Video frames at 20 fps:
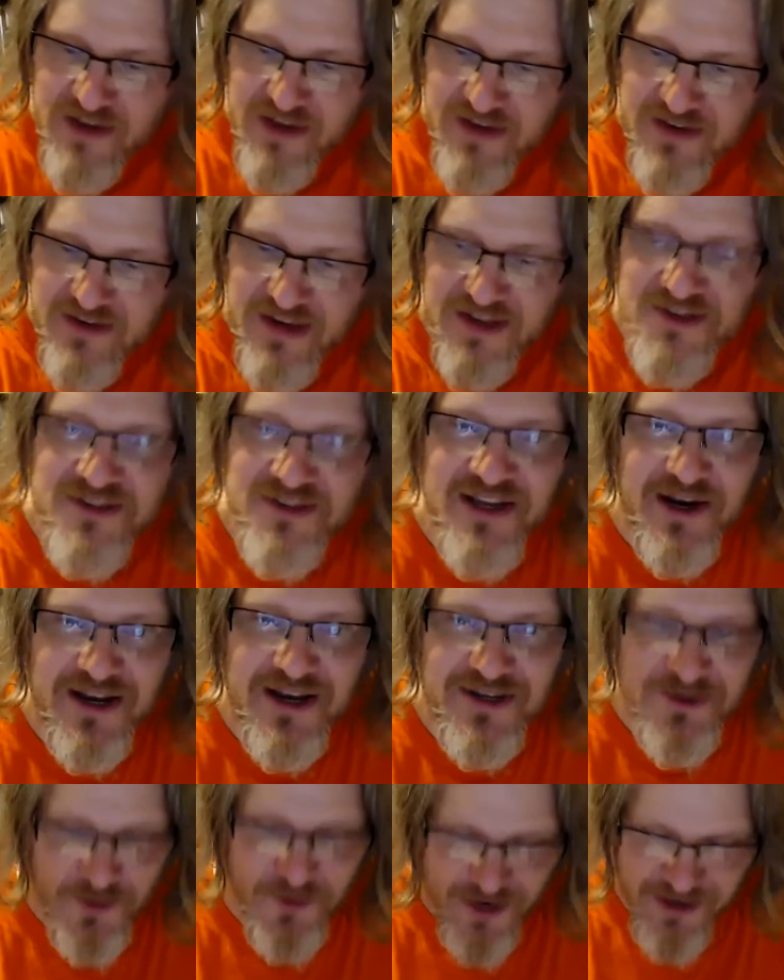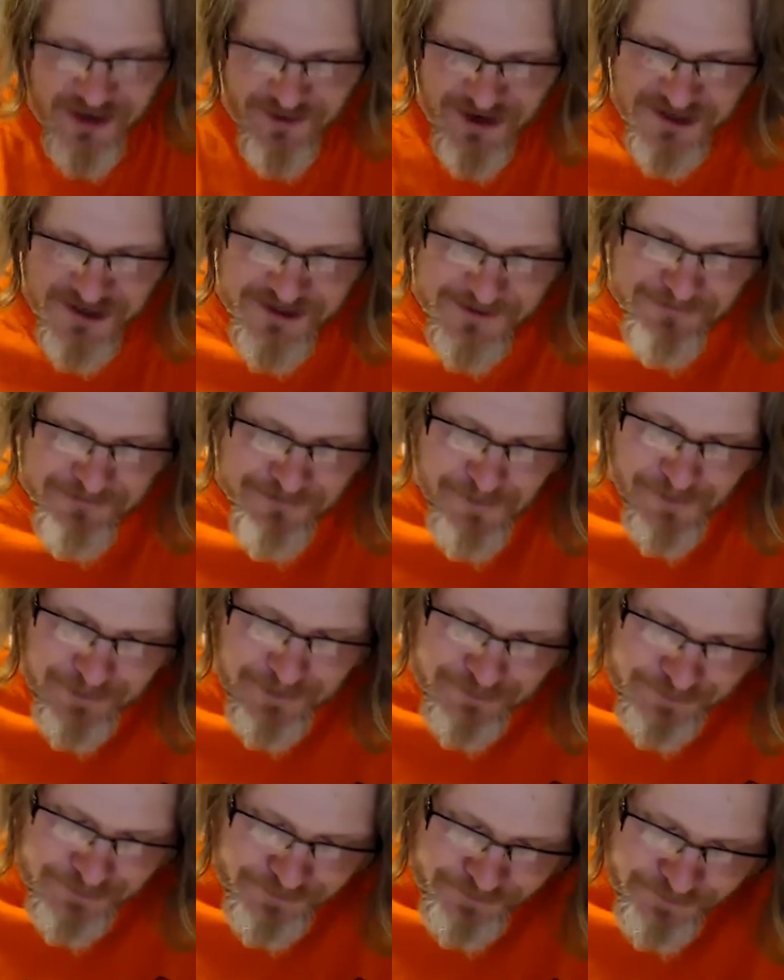Yes, that is a White Russian,
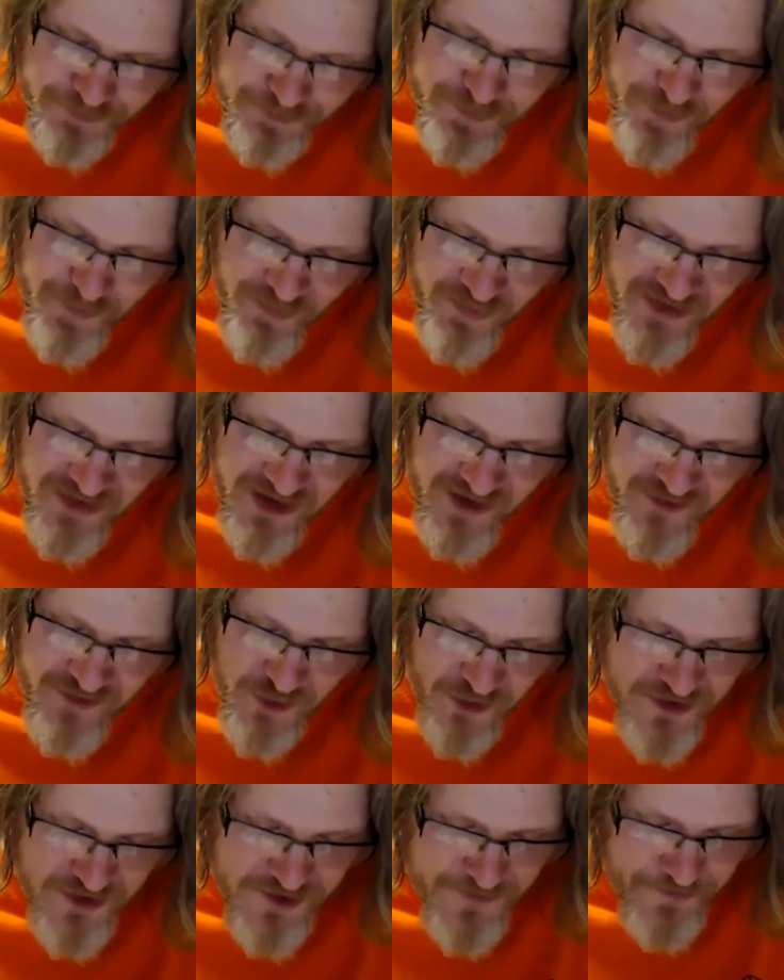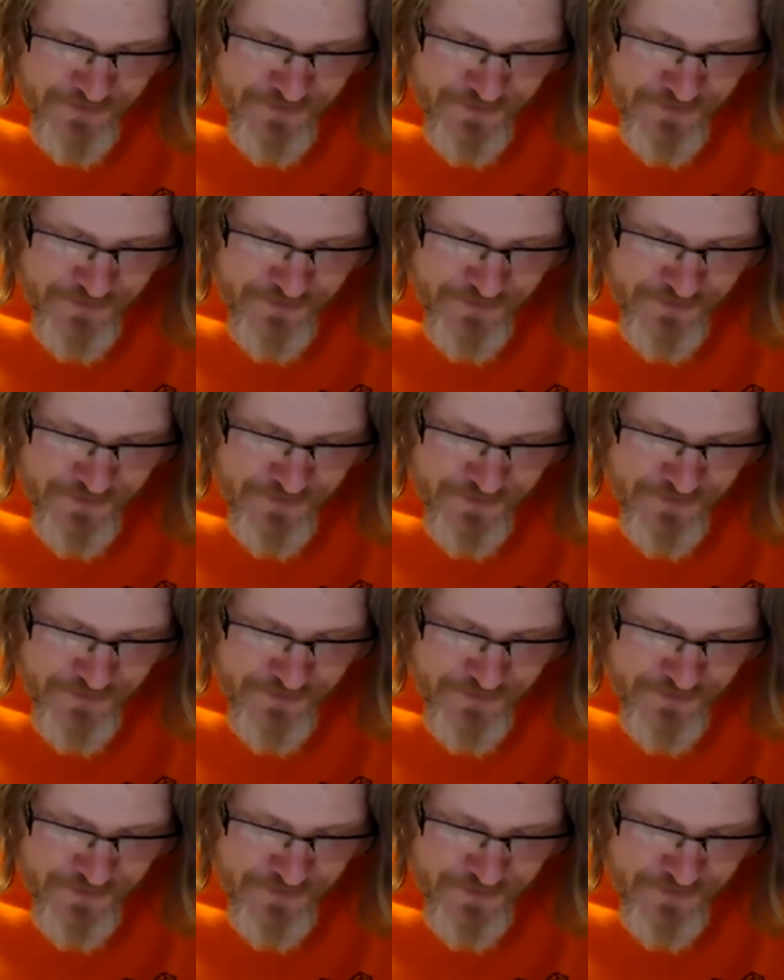of course.